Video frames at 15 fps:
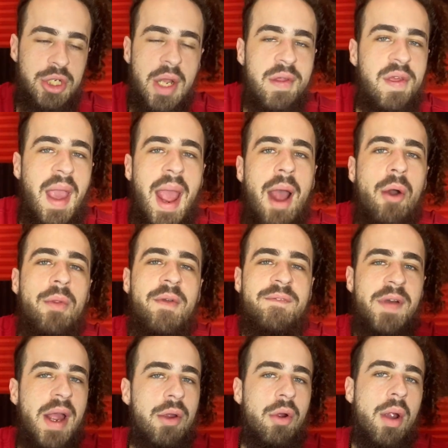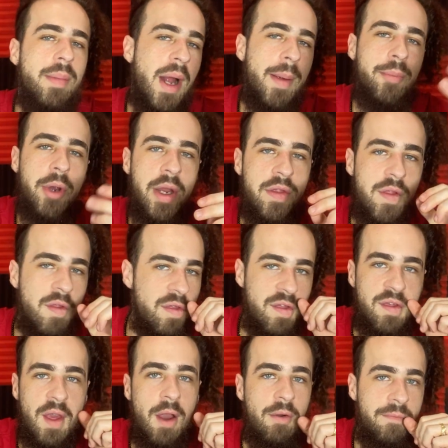just how the firearm operates
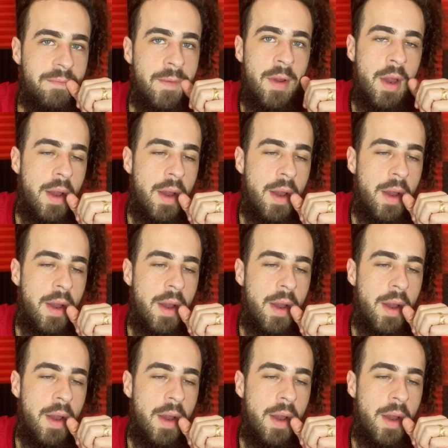itself